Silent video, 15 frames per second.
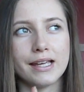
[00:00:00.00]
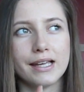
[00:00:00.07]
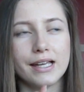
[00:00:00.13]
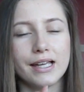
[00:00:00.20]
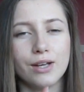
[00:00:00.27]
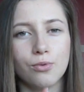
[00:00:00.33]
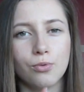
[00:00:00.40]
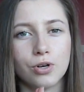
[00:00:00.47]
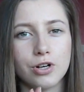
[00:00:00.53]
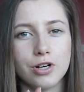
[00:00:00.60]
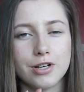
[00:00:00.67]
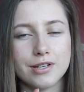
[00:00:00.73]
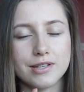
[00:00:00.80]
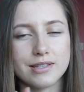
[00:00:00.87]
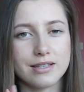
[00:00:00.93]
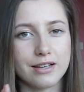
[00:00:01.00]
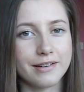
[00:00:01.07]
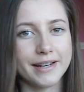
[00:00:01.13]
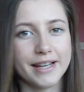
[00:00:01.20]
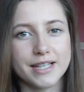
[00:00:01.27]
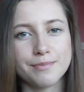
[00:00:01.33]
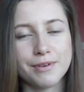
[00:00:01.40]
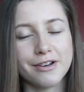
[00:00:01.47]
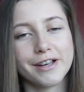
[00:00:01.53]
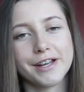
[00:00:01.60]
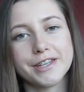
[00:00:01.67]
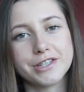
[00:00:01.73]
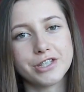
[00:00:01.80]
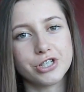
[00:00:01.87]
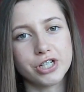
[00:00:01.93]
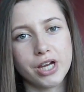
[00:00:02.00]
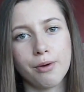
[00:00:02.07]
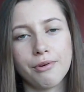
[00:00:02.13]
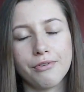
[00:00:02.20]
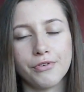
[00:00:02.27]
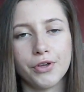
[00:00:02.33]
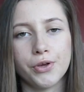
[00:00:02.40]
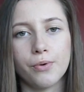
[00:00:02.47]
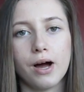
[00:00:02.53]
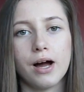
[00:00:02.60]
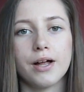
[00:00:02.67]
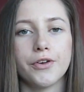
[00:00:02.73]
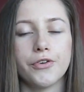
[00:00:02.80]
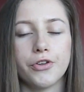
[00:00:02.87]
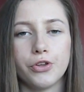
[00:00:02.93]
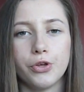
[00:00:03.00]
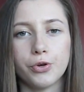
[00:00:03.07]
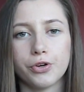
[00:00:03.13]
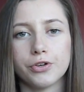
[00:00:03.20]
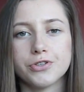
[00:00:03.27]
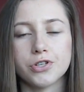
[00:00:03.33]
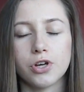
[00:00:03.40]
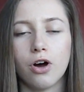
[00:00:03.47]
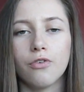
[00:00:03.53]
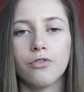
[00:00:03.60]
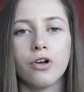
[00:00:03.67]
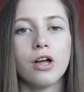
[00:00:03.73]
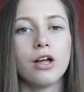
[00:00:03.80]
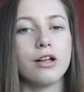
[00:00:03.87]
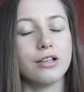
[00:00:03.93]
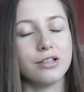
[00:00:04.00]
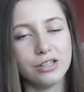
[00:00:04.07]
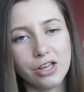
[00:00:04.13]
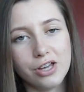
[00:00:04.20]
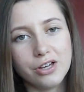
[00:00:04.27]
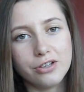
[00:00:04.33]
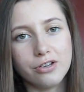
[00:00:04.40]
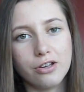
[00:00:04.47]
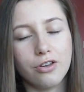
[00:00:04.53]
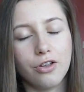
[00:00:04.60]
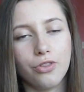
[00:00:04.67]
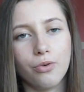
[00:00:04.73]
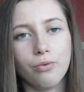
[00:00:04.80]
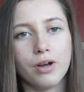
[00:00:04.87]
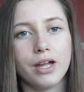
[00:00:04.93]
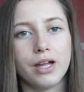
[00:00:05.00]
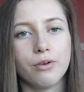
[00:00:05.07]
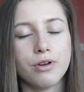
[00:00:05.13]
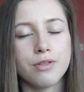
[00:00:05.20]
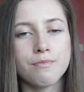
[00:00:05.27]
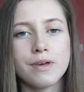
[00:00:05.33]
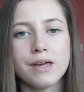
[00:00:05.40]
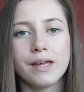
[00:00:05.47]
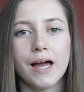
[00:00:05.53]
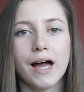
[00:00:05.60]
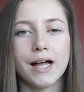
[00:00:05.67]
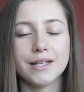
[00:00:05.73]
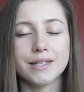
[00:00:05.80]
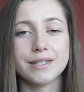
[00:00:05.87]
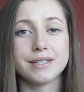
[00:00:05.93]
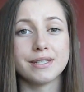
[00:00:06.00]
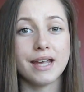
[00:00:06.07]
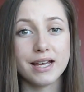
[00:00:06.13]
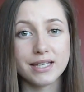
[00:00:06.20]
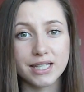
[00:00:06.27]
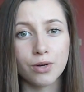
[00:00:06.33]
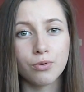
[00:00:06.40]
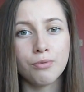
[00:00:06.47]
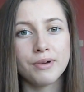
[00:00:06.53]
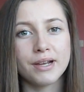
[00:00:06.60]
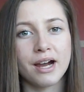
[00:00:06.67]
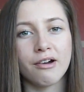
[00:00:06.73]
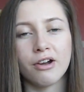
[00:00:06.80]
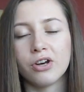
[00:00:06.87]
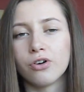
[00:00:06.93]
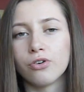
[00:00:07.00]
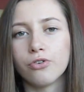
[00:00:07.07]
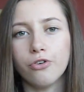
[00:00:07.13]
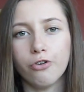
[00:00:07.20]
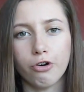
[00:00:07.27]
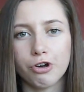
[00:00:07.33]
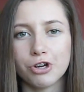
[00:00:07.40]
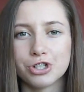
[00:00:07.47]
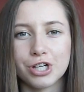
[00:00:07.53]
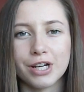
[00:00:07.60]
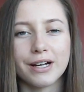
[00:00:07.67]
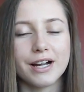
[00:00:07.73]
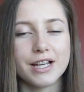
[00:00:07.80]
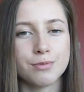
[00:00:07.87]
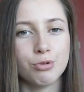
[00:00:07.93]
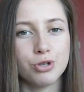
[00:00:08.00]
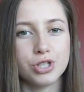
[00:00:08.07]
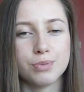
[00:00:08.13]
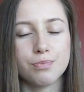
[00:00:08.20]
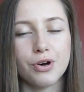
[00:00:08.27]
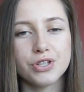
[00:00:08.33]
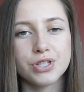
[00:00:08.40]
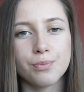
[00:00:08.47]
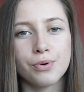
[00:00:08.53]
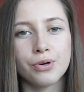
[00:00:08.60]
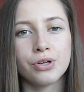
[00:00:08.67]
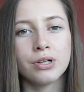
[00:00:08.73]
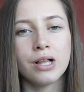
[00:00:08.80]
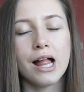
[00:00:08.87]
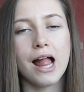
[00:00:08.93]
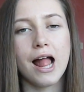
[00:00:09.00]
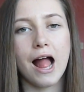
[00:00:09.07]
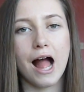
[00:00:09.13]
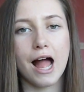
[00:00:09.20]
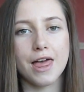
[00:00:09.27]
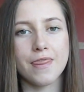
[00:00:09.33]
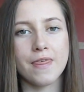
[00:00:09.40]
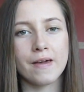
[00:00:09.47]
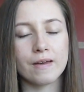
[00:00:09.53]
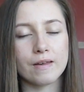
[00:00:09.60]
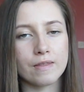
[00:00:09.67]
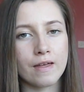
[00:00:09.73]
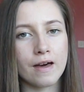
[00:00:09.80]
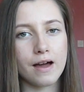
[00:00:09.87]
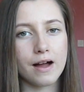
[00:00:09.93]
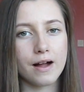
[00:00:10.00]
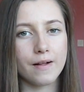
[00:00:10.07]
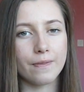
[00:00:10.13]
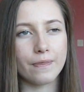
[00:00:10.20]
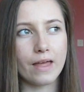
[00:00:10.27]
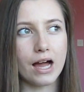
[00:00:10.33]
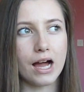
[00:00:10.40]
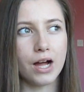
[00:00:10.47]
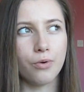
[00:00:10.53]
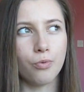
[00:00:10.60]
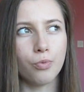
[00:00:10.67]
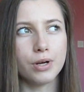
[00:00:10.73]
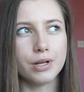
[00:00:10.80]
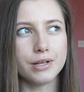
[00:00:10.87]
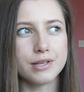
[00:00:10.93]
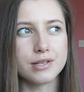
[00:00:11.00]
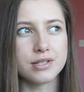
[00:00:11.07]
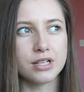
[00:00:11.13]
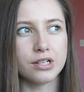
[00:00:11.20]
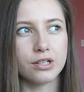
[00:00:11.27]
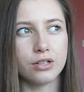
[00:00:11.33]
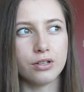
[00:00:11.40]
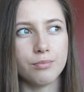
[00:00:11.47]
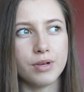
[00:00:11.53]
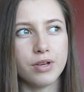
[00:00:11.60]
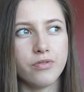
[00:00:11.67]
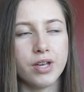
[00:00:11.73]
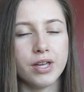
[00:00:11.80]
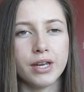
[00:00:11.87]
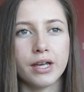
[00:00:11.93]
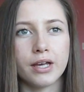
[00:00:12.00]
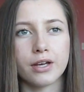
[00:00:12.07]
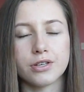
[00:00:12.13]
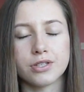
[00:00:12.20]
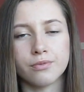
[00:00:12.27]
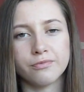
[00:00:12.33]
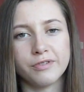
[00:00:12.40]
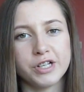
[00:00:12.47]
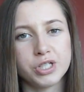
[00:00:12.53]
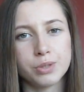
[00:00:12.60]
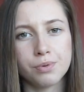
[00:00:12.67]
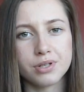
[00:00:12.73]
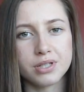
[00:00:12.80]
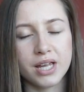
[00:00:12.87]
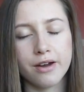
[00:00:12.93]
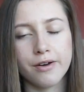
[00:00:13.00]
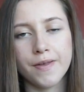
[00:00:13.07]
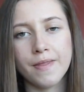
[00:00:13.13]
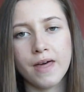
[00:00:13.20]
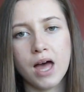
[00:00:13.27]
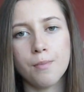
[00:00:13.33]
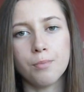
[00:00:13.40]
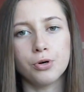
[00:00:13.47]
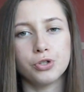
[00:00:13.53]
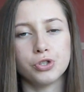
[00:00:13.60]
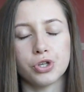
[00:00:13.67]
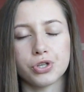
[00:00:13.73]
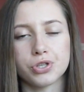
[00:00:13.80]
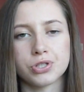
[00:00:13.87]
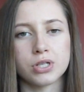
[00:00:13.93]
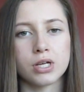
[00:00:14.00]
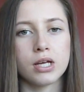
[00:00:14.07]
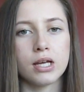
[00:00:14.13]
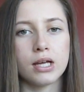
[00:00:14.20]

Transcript: it was a good experience to share with you, and you could sort of learn along the way with me. And yes, I will be carrying on foraging as much as possible. I think that I will still be feeding some vegetables here and there, but just